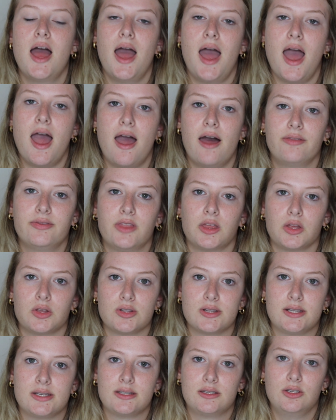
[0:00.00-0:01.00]
and they'll
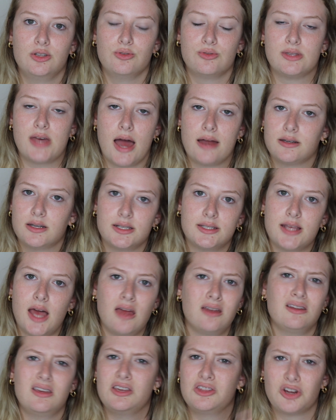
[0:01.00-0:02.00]
just use that to
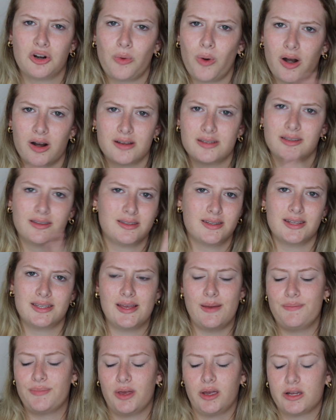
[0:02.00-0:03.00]
set. Either works. It's the
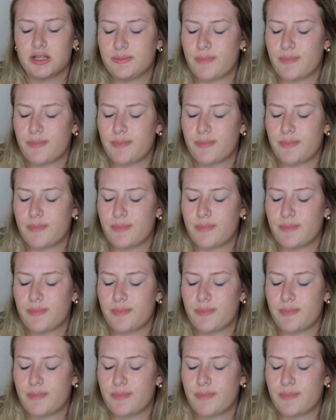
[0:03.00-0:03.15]
same thing as